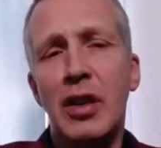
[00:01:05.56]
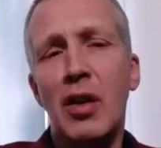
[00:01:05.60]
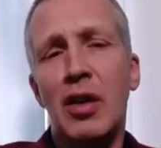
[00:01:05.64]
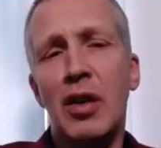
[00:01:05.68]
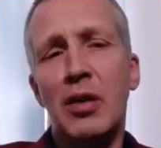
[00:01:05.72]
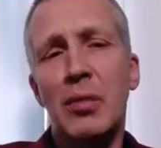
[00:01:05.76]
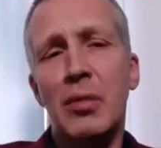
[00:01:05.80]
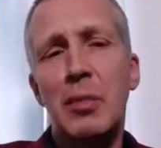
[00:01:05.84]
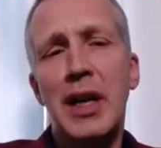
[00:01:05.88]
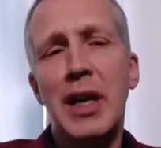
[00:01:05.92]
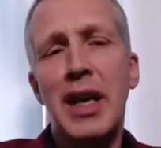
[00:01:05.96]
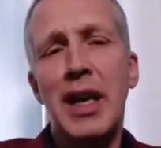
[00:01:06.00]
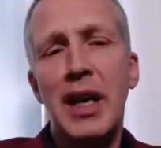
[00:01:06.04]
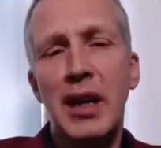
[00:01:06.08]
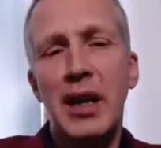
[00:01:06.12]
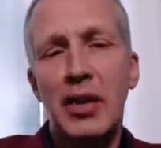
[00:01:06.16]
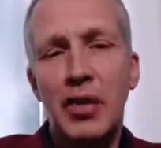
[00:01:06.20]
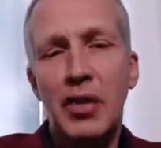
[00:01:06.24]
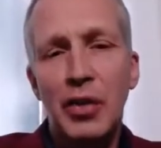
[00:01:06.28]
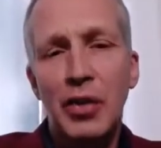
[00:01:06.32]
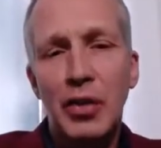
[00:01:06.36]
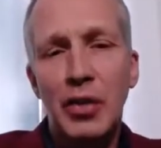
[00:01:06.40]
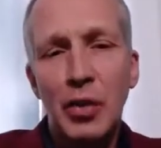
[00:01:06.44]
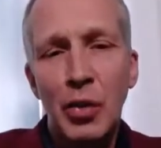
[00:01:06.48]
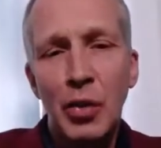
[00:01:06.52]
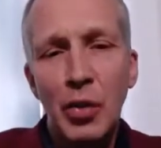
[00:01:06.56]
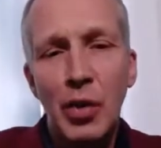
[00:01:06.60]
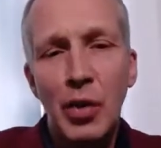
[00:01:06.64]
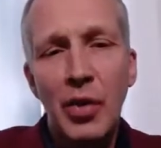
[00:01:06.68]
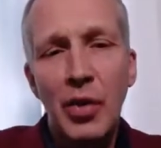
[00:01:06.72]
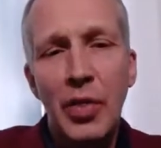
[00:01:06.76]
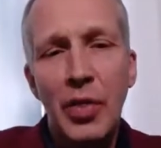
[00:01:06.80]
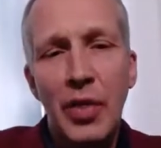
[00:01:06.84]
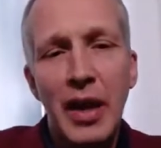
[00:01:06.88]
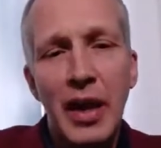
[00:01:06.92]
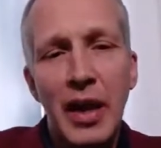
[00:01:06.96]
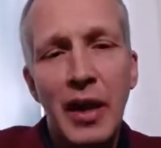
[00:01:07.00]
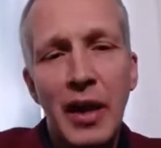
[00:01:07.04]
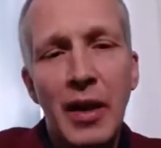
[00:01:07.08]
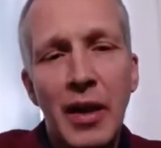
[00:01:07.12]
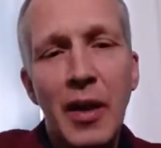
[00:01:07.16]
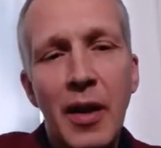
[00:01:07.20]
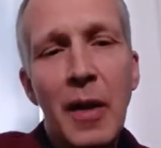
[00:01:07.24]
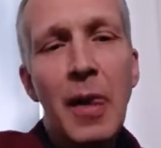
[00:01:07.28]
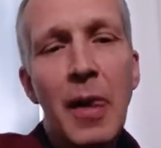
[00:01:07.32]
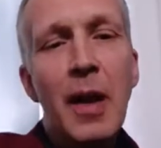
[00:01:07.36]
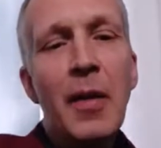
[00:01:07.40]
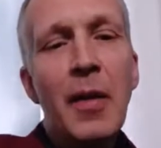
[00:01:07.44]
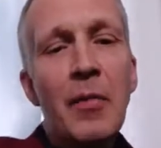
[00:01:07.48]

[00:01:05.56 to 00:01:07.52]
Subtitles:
got me into the whole thing,